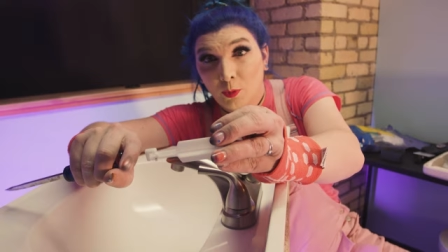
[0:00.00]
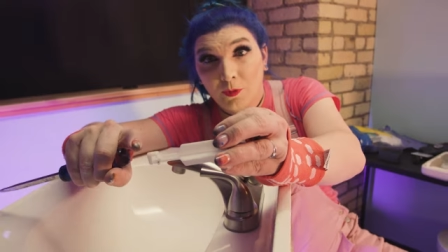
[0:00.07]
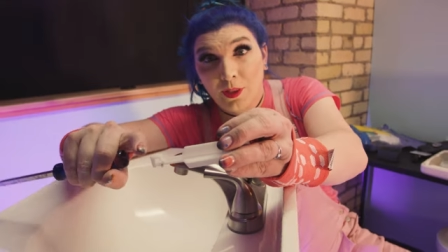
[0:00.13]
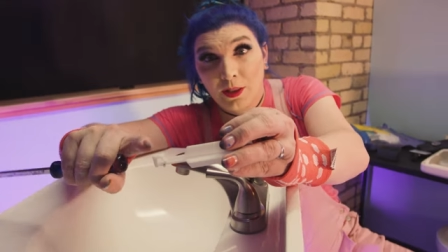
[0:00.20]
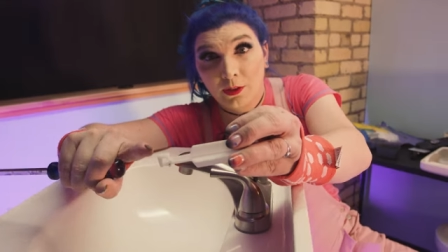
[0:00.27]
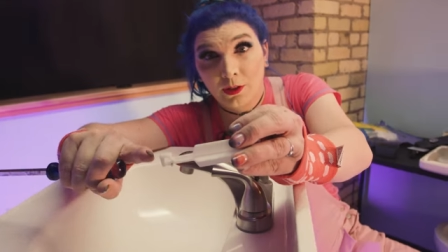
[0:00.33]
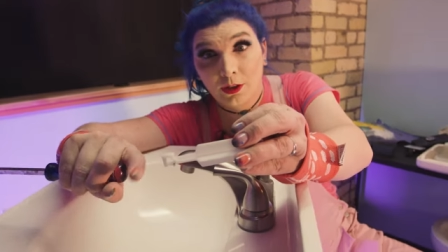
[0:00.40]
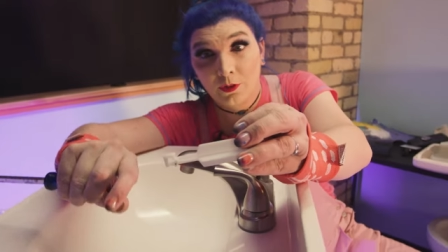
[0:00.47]
what
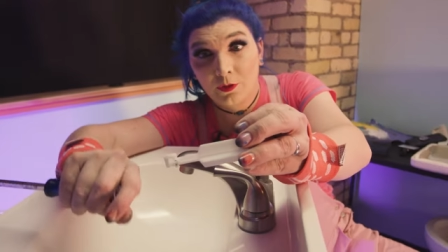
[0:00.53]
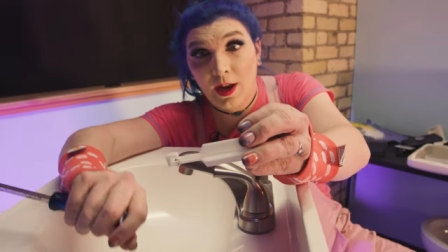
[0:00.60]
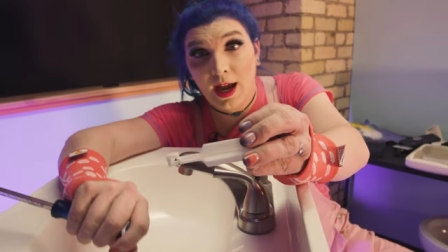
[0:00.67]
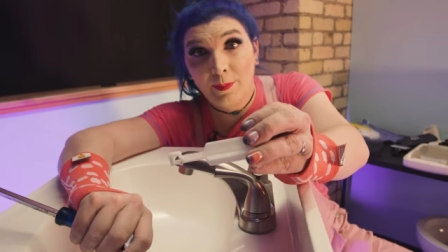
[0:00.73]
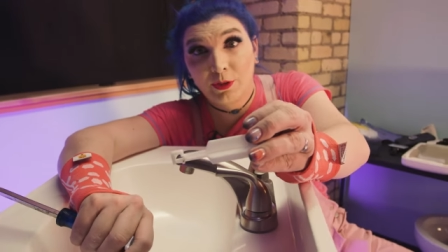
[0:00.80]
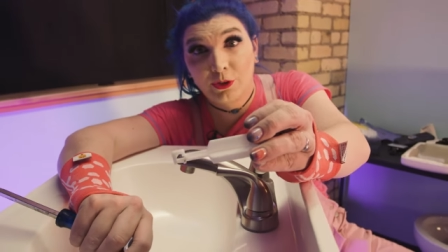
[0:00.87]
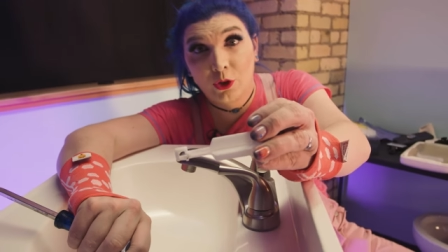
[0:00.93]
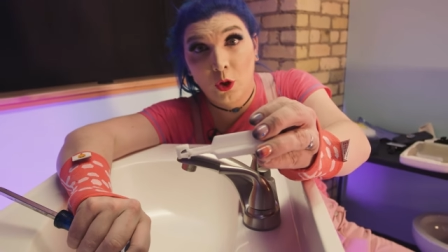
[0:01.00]
that little
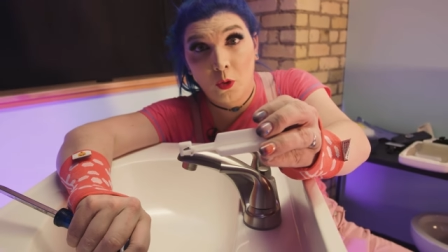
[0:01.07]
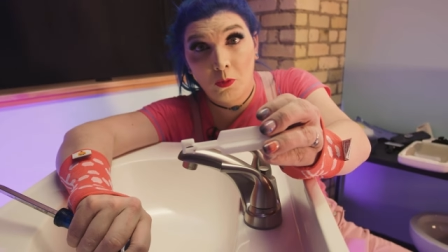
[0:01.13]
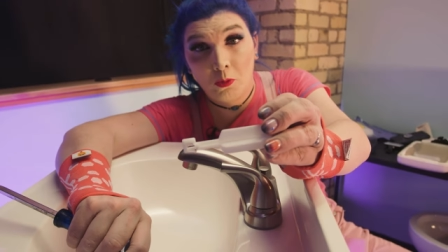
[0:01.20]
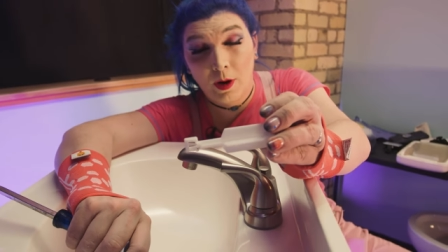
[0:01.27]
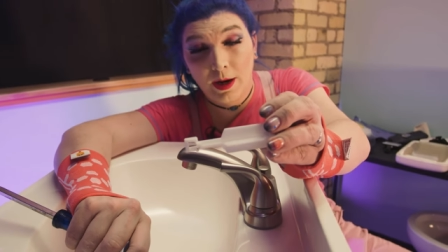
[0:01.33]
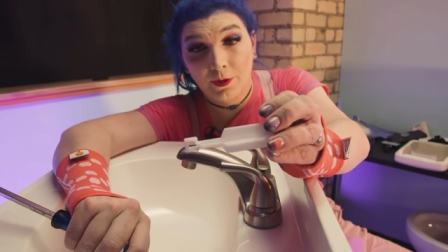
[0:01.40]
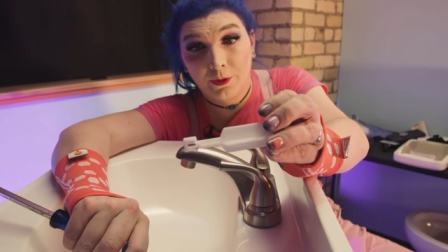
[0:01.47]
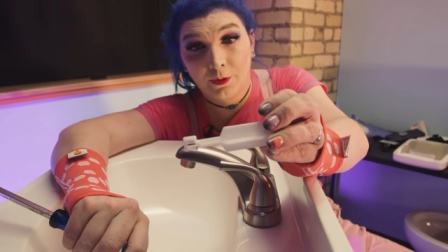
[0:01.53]
knob is going
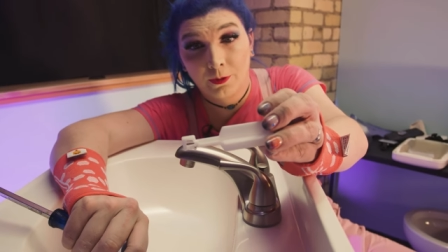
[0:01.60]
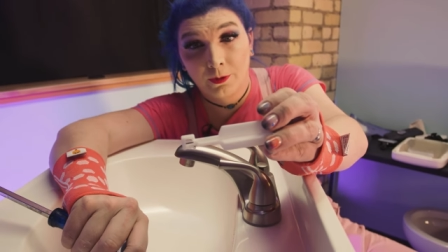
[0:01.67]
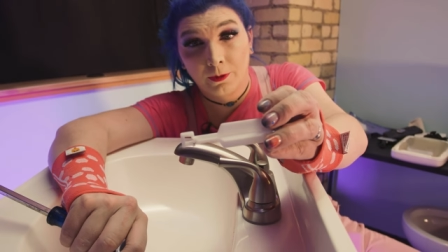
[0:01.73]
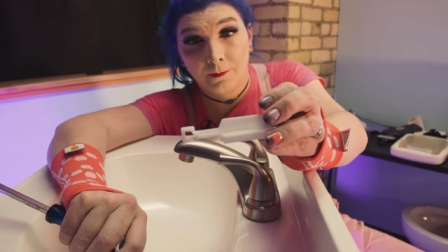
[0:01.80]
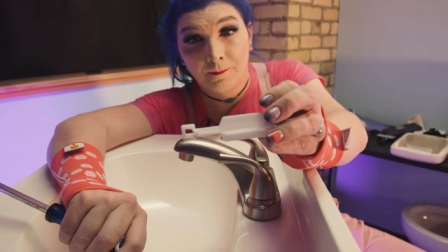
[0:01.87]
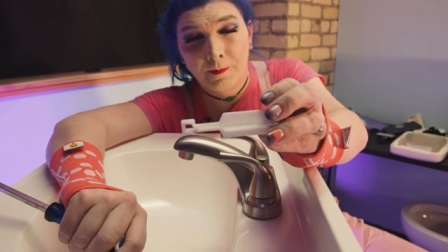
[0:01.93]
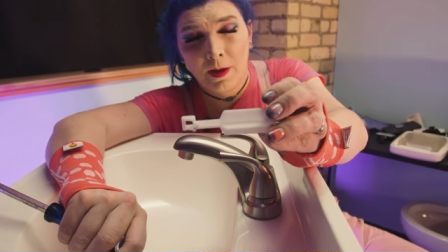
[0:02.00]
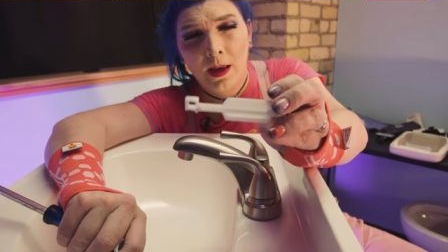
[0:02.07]
right through.